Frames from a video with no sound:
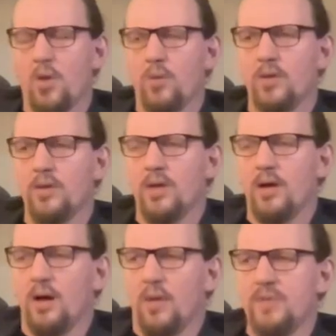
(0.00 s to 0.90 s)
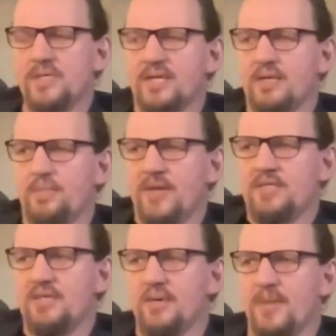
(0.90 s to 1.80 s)
Well, I would say the
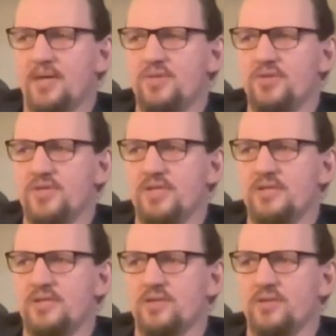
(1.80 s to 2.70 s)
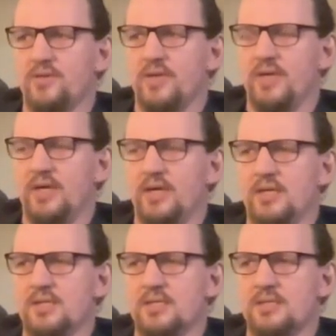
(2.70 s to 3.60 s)
best thing about jiu-jitsu
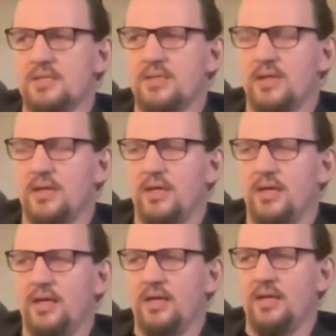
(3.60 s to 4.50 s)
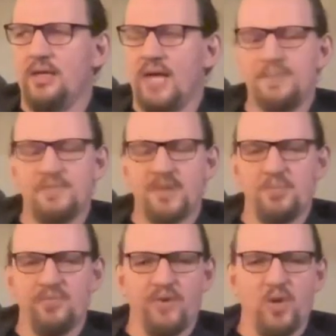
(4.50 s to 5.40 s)
is it keeps
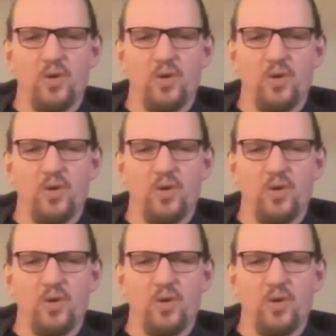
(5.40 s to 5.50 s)
people very